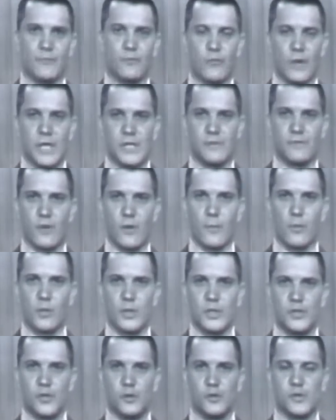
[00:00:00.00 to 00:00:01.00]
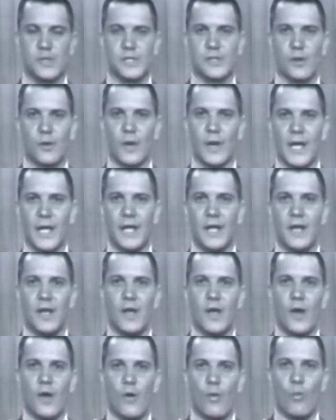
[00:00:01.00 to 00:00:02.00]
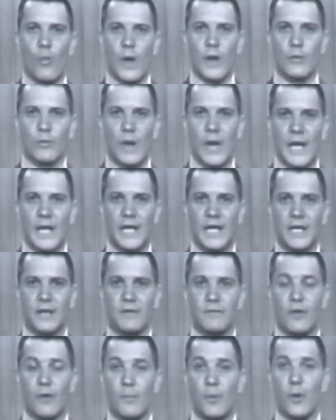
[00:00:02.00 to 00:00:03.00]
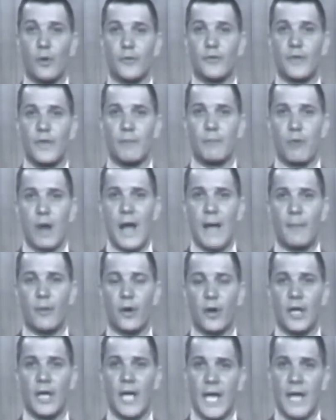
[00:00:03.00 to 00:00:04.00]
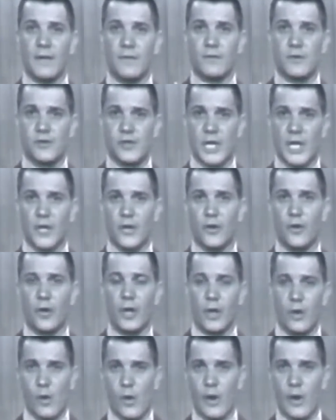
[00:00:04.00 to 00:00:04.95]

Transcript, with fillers: of transformer which uses only one winding for both the primary and the secondary